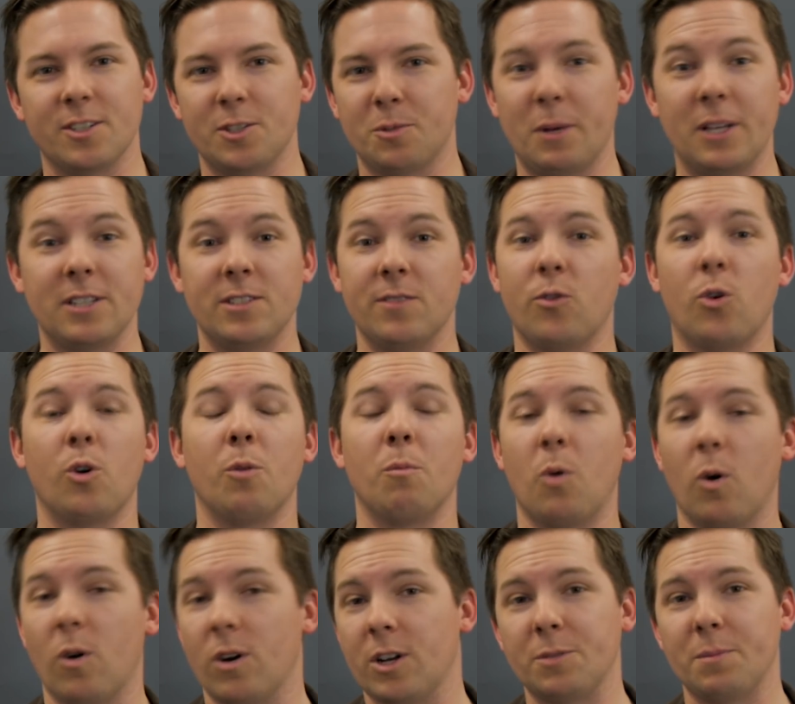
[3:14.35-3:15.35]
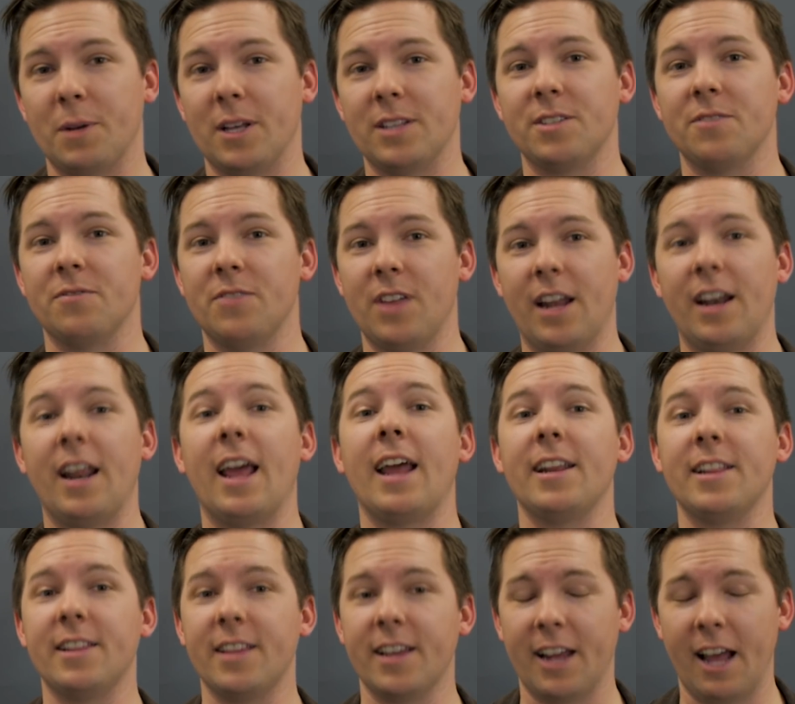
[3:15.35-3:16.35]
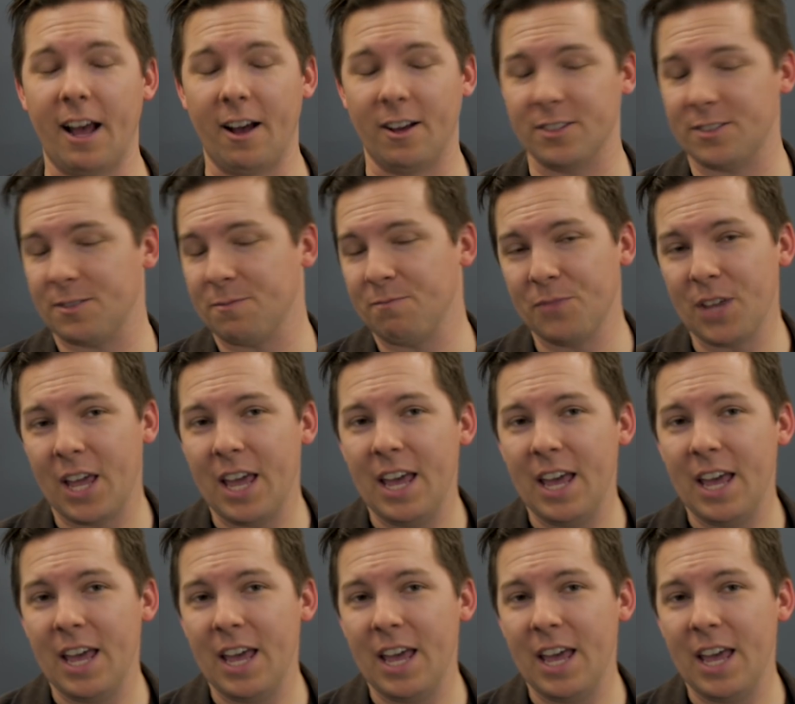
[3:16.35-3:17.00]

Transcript: expensive or more expensive than anything else.